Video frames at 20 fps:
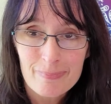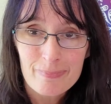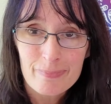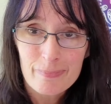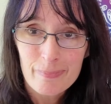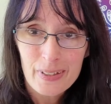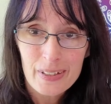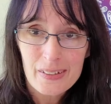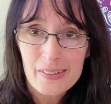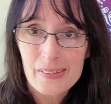
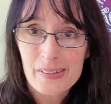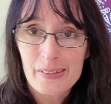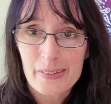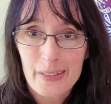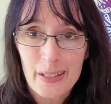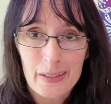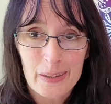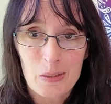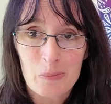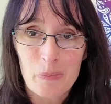And isn't
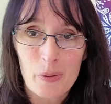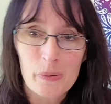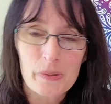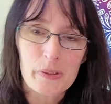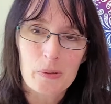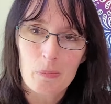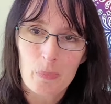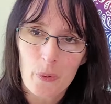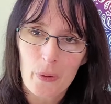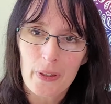that the most
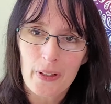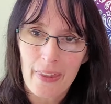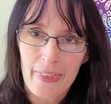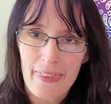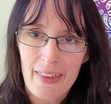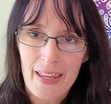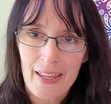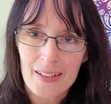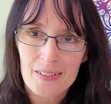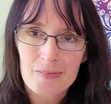important
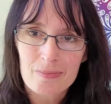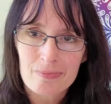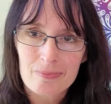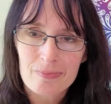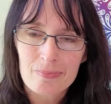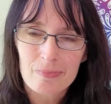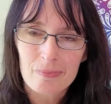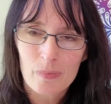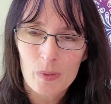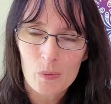thing,
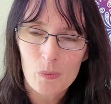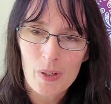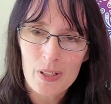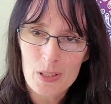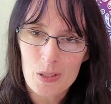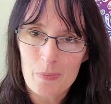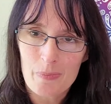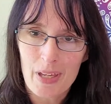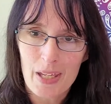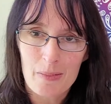when what
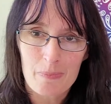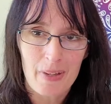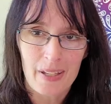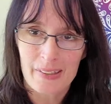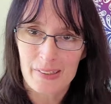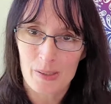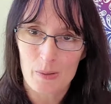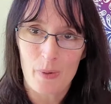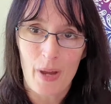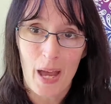you make
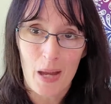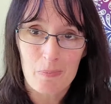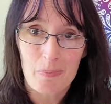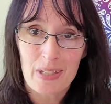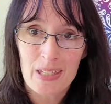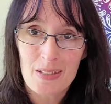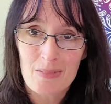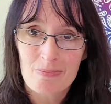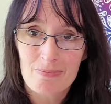makes you happy?